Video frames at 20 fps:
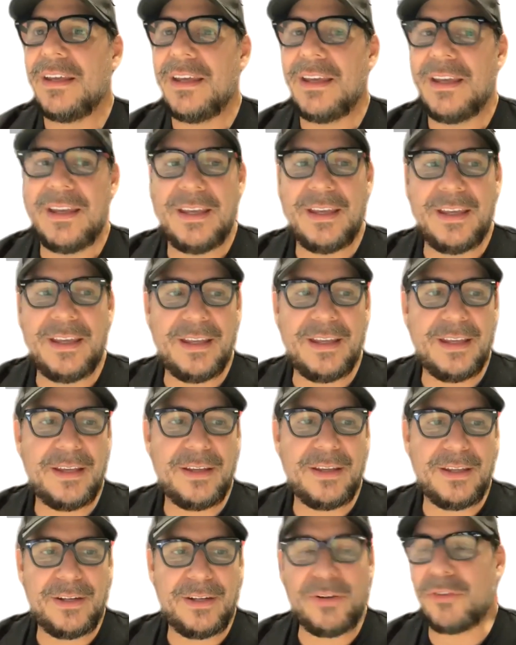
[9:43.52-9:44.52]

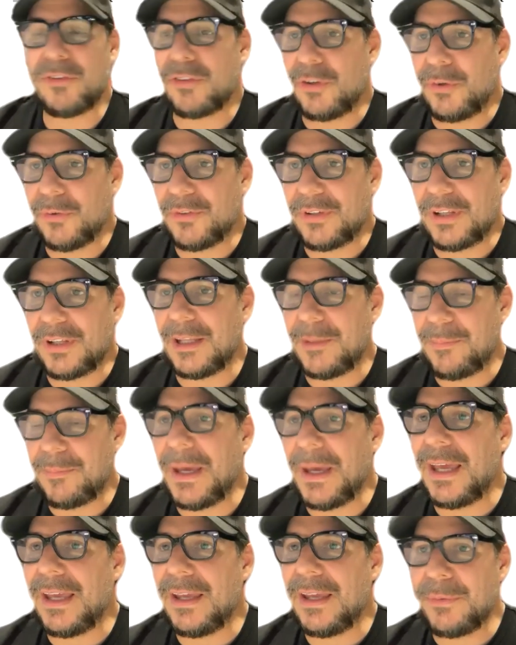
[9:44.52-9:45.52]
It also owns
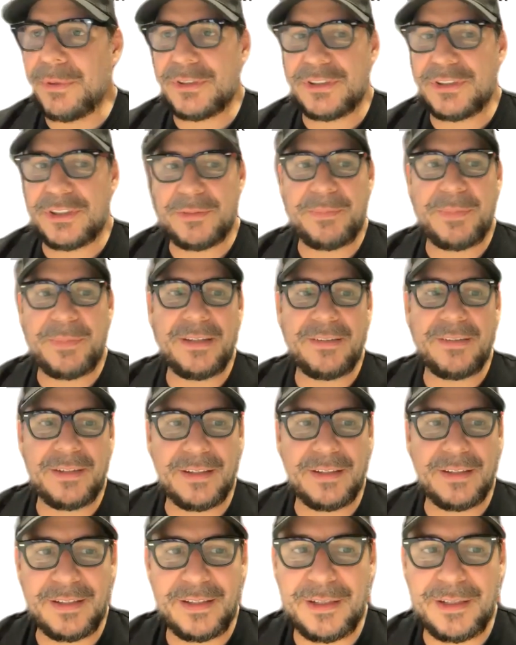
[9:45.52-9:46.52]
Alipay, which is
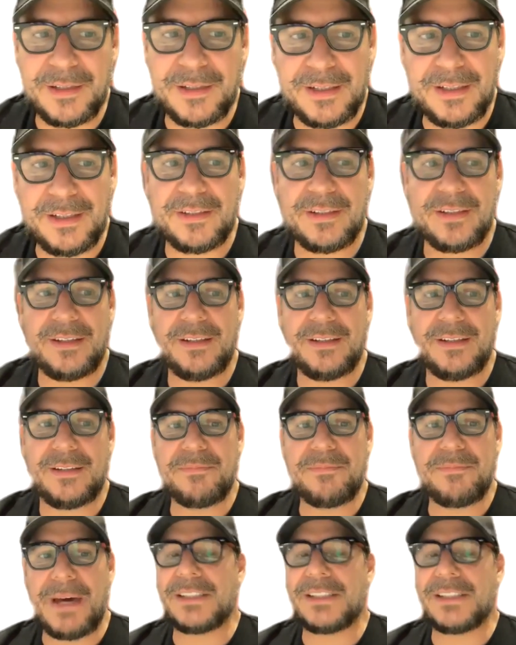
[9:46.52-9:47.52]
basically, it
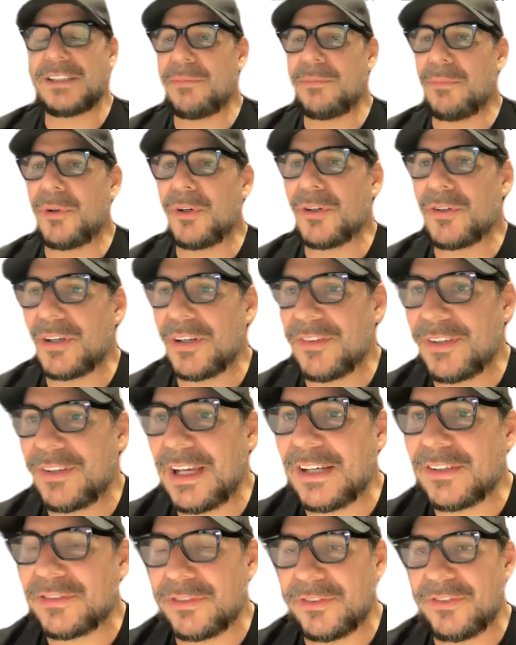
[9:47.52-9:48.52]
manages more
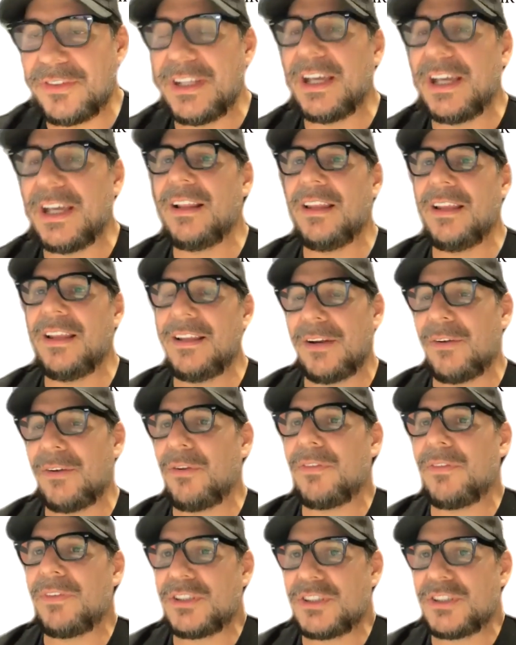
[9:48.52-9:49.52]
transactions daily than
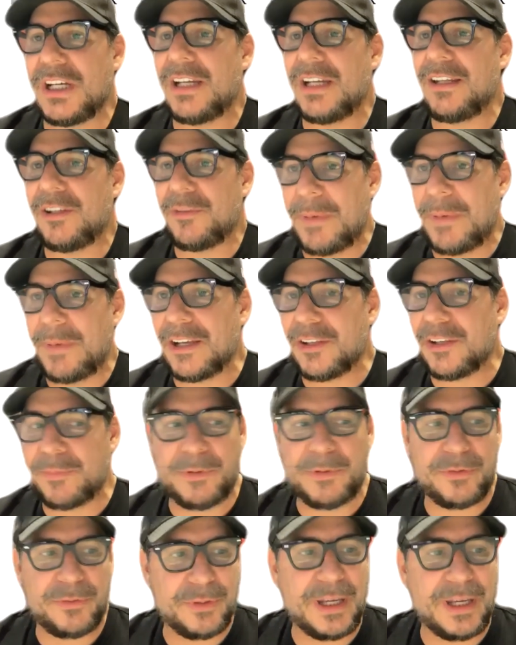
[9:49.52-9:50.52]
all the Chinese banks
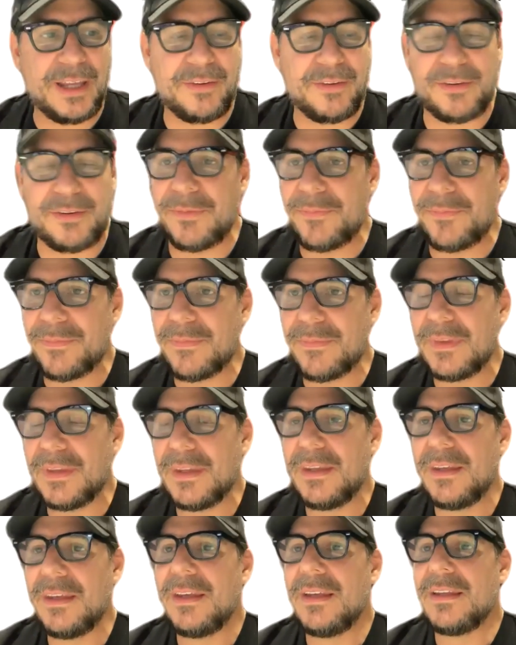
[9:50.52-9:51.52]
put together.
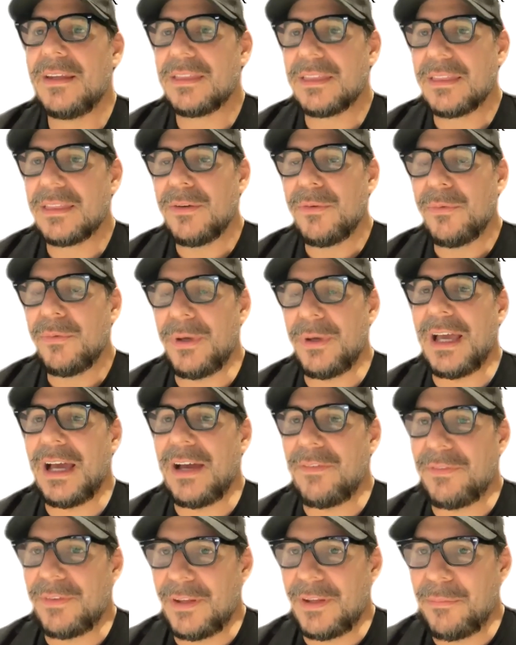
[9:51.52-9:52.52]
We
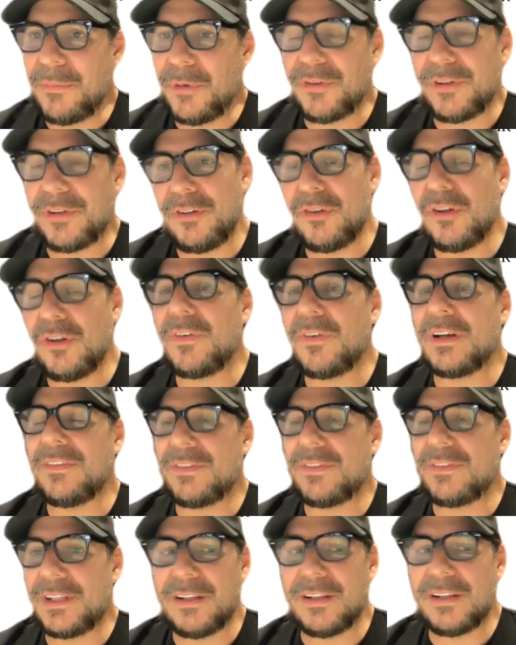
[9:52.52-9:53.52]
have the most
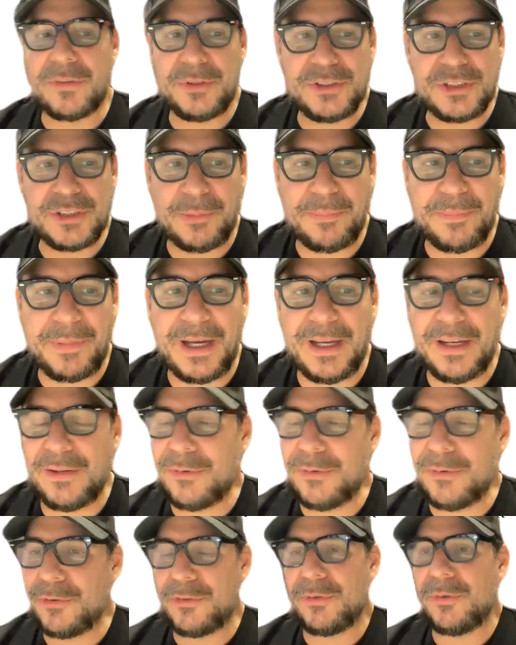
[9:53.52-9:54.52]
innovative telco in Japan,
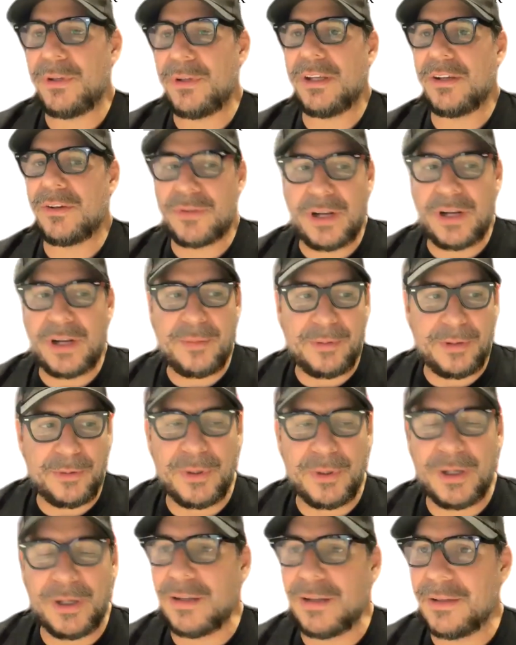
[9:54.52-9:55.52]
who's doing incredibly
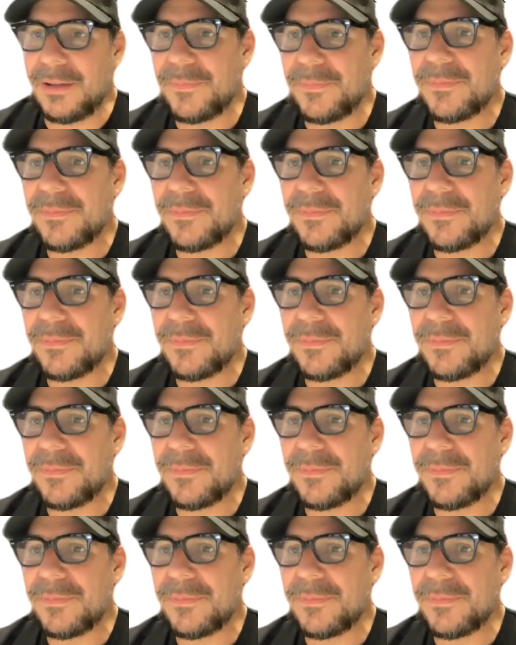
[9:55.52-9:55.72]
well.